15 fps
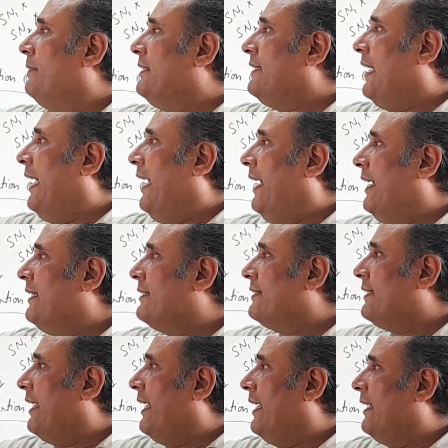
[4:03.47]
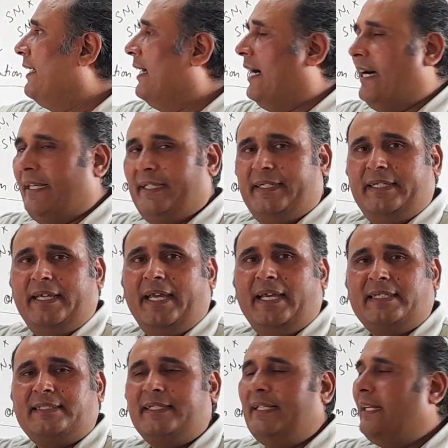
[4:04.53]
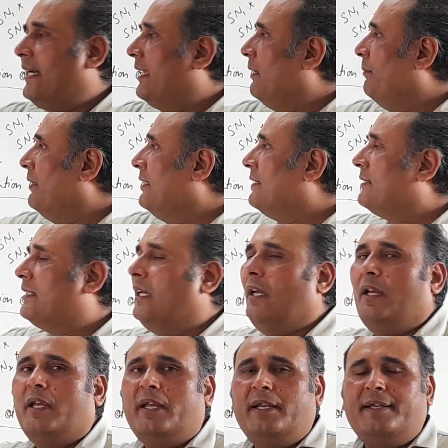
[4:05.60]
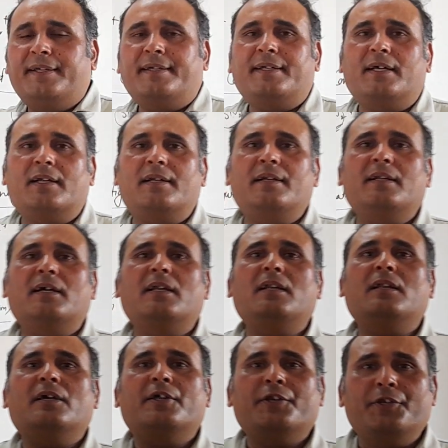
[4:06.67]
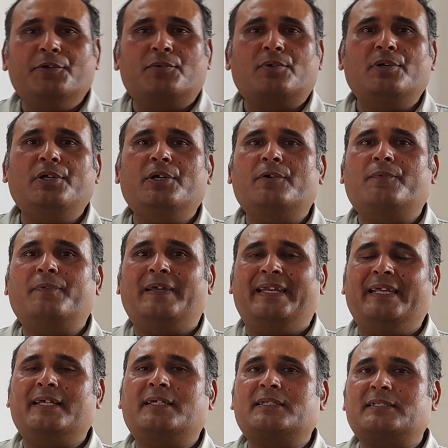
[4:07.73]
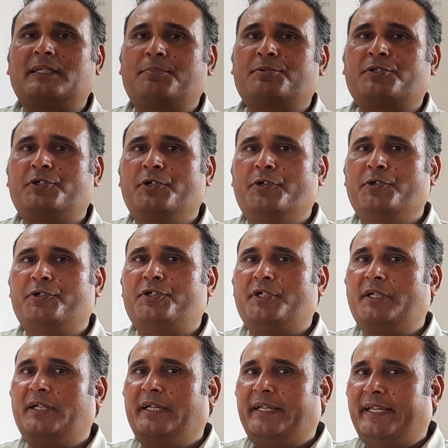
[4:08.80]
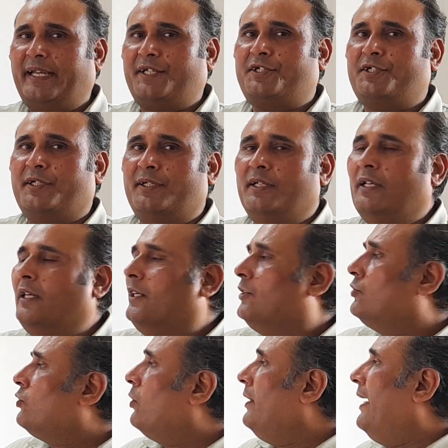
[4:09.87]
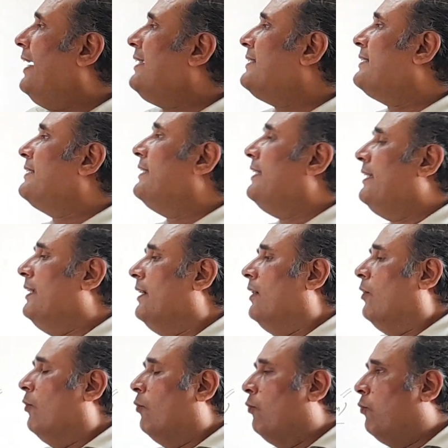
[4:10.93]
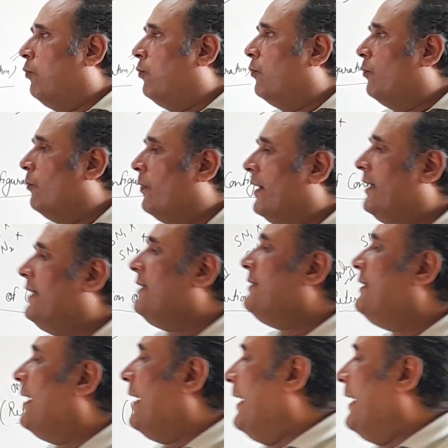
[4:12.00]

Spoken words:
is SNI. SNI means internal nucleophilic substitution reaction. So let's see what is the